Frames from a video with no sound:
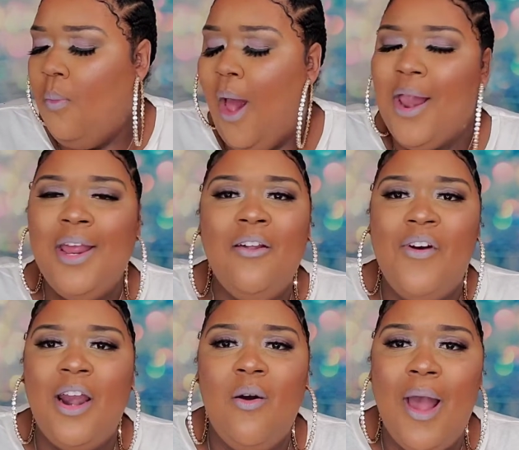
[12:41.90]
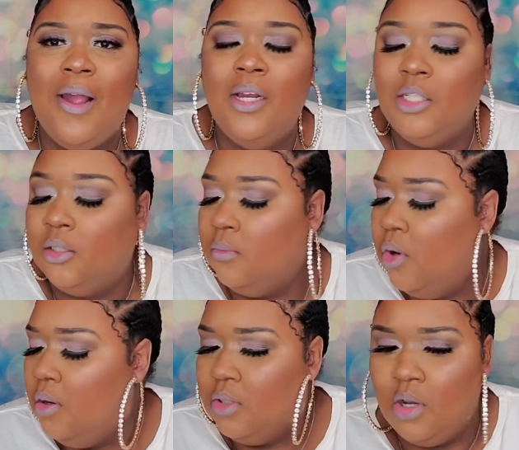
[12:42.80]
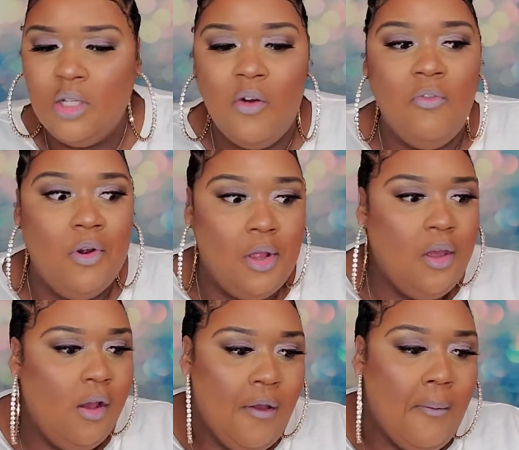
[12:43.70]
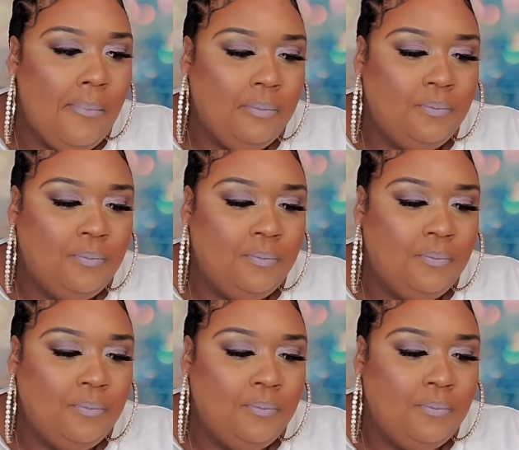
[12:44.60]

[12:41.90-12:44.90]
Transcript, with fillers: to find out how I can get some more of those. Those are really good.